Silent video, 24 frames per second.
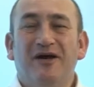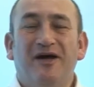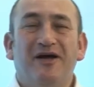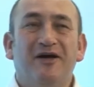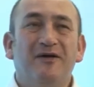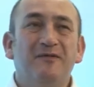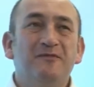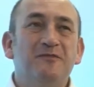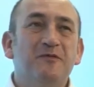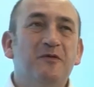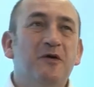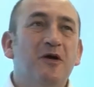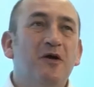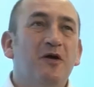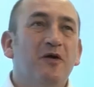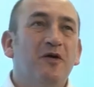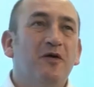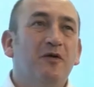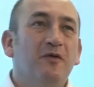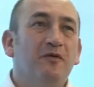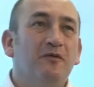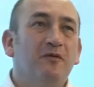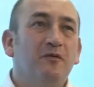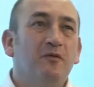all
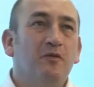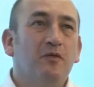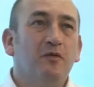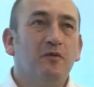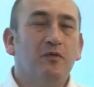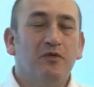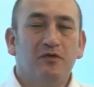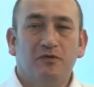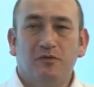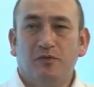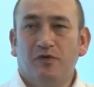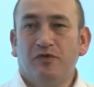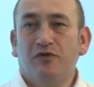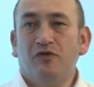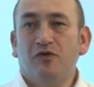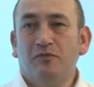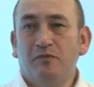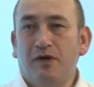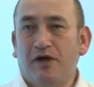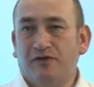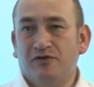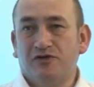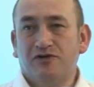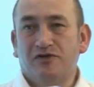
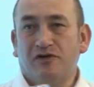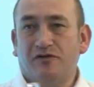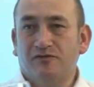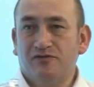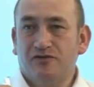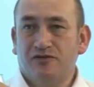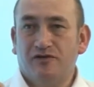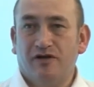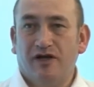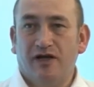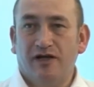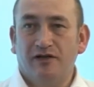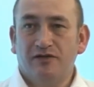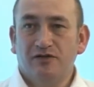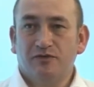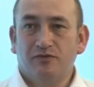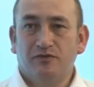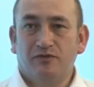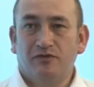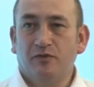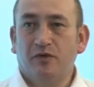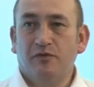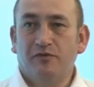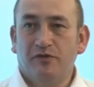Microsoft trained.
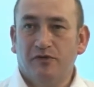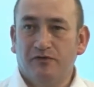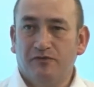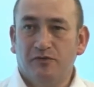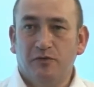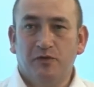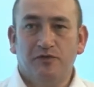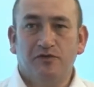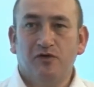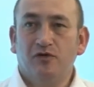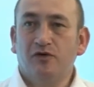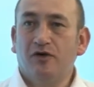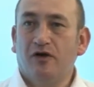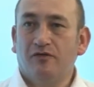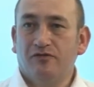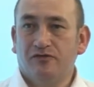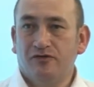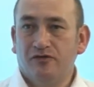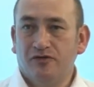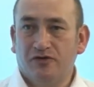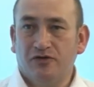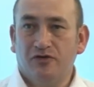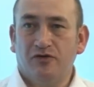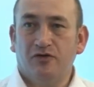We've all gone
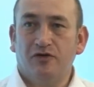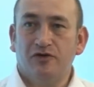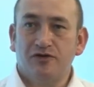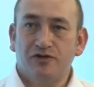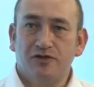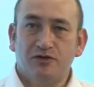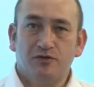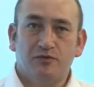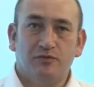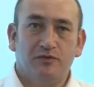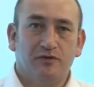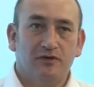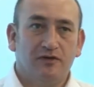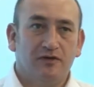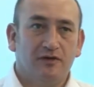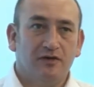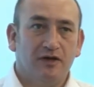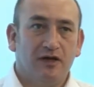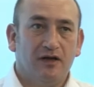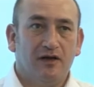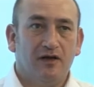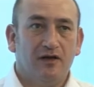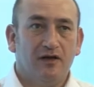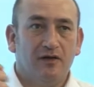through the courses.
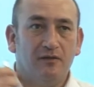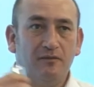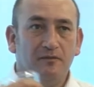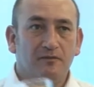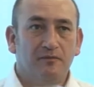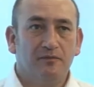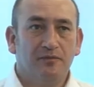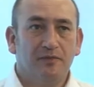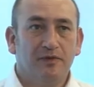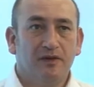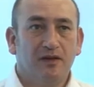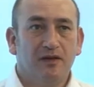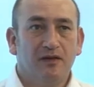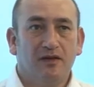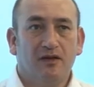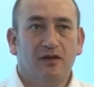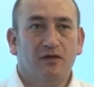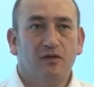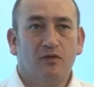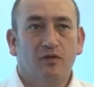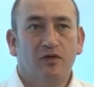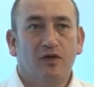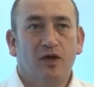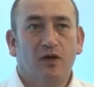We're
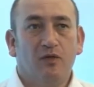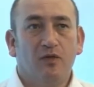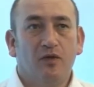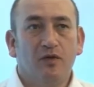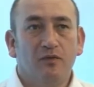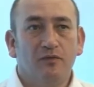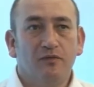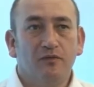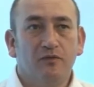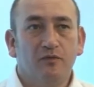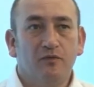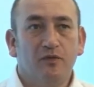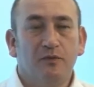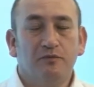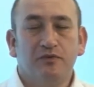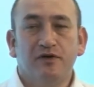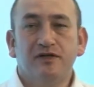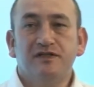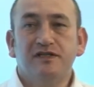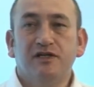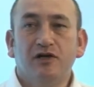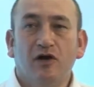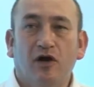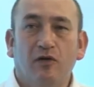
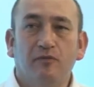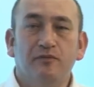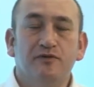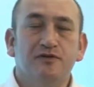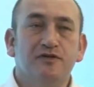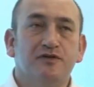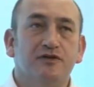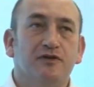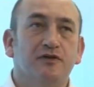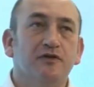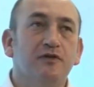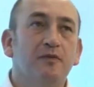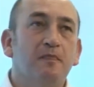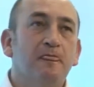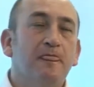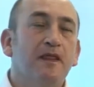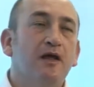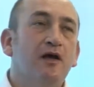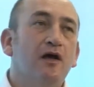pretty competent,